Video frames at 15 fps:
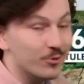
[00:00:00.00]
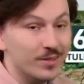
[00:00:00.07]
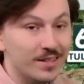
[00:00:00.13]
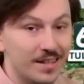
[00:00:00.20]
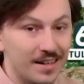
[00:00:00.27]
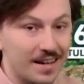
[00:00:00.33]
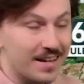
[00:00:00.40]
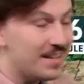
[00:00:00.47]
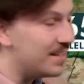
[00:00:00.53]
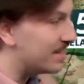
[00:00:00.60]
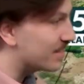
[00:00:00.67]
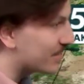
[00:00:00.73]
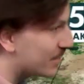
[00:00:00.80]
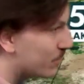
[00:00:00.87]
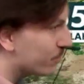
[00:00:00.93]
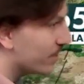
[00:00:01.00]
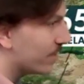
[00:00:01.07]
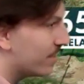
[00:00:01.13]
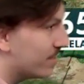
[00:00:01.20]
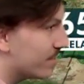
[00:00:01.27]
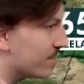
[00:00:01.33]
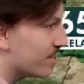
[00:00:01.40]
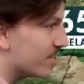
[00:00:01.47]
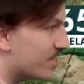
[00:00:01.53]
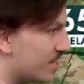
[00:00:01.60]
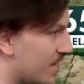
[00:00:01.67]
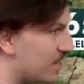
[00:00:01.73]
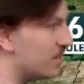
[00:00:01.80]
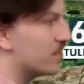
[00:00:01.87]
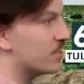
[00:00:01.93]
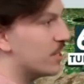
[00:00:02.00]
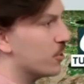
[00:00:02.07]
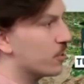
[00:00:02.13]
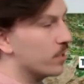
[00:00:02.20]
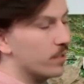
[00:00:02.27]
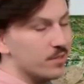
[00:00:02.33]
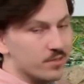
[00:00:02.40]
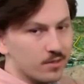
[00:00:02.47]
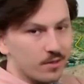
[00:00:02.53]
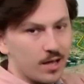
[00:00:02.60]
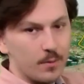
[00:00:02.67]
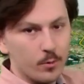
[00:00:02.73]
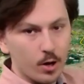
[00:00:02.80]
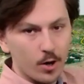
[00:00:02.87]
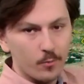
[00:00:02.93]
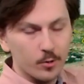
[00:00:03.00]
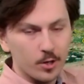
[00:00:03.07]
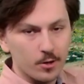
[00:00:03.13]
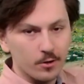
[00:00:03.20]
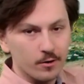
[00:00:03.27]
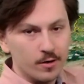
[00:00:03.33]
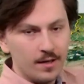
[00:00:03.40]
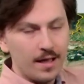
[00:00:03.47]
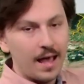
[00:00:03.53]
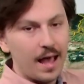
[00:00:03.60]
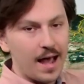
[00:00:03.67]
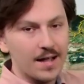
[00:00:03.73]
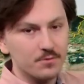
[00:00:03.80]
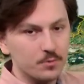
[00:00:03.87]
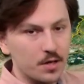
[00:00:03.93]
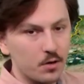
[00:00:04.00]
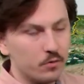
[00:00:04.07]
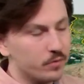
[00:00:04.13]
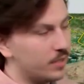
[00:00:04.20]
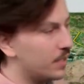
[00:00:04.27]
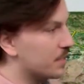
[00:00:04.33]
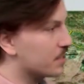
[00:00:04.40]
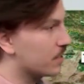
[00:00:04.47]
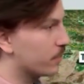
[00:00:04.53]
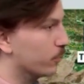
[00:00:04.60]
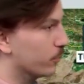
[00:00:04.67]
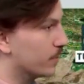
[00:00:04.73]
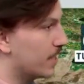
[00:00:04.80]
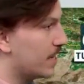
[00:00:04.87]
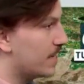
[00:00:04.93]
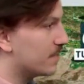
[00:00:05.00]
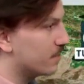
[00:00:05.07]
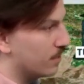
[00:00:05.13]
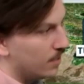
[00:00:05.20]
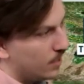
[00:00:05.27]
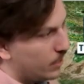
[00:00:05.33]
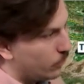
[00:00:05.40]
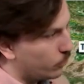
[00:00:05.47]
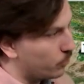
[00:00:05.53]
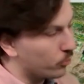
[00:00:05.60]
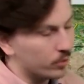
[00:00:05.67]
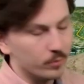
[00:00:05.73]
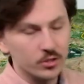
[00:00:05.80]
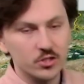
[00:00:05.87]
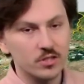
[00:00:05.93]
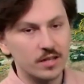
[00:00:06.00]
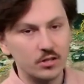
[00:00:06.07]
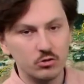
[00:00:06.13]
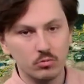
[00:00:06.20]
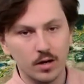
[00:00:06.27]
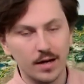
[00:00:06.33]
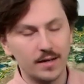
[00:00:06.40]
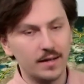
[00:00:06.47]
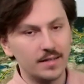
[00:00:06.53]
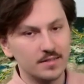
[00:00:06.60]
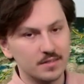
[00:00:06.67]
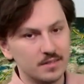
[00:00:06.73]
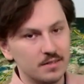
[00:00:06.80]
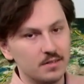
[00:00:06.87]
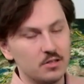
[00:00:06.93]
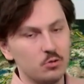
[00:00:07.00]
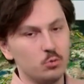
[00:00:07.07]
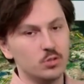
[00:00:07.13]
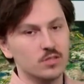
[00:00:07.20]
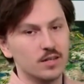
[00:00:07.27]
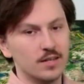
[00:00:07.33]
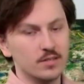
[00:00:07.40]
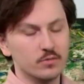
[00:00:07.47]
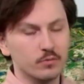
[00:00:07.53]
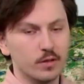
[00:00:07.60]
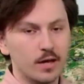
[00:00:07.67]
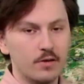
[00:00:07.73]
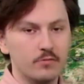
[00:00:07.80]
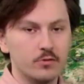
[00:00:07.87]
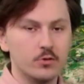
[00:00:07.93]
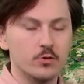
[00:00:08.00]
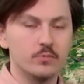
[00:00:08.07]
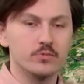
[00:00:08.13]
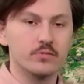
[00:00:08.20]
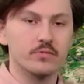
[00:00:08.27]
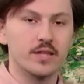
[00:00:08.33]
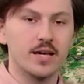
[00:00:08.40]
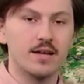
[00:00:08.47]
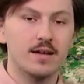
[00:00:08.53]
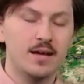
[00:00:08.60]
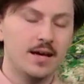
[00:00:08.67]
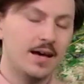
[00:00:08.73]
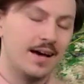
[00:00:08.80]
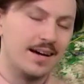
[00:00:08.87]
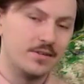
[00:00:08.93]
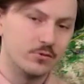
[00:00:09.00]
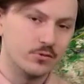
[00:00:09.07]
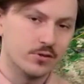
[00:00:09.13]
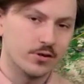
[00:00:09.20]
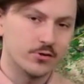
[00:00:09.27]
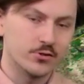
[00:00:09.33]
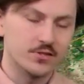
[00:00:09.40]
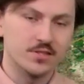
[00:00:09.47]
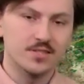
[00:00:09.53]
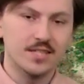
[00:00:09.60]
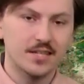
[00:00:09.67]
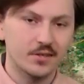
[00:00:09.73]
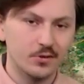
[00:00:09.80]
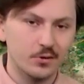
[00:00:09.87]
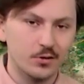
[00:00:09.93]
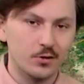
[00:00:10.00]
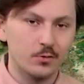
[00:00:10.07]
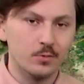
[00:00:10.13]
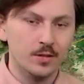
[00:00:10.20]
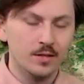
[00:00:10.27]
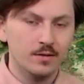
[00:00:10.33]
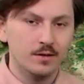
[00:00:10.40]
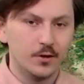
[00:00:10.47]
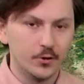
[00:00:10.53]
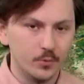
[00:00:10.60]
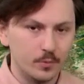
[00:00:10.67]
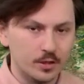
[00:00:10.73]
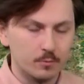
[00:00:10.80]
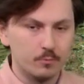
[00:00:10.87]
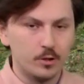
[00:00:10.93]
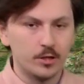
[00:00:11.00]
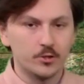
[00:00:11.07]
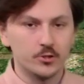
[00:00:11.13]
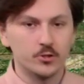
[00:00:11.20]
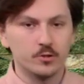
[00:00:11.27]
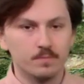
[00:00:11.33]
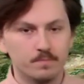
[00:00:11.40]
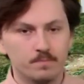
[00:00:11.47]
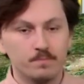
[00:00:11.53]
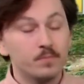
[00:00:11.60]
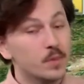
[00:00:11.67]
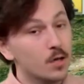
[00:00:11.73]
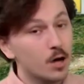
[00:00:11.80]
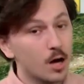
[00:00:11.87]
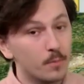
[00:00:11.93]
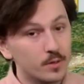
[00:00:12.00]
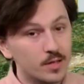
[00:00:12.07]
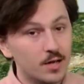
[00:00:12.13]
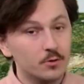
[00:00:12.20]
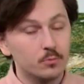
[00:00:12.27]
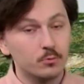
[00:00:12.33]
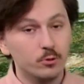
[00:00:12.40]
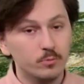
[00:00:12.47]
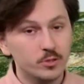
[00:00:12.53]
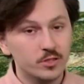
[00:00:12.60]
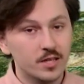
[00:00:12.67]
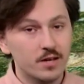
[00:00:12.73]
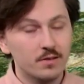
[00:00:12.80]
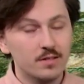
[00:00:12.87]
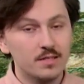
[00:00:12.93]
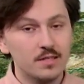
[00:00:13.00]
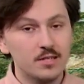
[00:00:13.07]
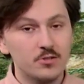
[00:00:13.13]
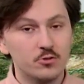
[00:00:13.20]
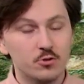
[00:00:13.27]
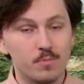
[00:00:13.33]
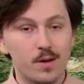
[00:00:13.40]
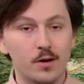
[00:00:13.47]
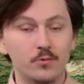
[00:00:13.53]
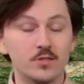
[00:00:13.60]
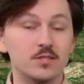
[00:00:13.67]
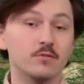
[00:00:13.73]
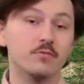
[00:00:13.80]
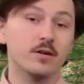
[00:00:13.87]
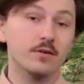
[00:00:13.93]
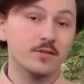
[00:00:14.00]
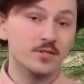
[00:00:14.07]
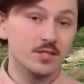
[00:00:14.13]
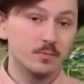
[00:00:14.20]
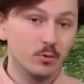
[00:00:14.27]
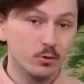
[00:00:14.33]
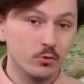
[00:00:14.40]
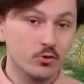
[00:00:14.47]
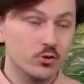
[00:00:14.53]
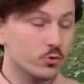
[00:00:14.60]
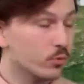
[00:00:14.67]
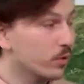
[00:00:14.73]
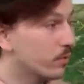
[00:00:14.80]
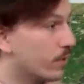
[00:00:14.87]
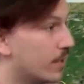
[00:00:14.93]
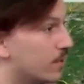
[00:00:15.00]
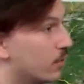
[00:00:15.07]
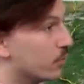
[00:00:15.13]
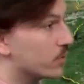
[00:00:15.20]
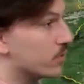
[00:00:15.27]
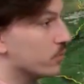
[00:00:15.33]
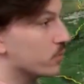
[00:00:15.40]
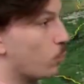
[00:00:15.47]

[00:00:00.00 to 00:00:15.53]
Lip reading: into 90s. It seems like it's a steady staircase climb up here as we head over the next several days, and we pretty much stay dry, not seeing any huge signs of life in terms of that, as you saw just a second ago on the big picture. Hopping down to Plumas County in the eastern mountains, it's a very similar story, right? Notice those